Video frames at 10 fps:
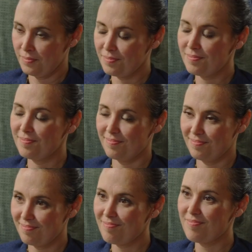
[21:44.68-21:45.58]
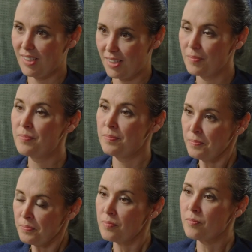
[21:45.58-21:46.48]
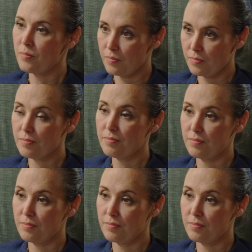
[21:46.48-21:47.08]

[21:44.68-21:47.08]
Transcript: don't matter anymore, and they've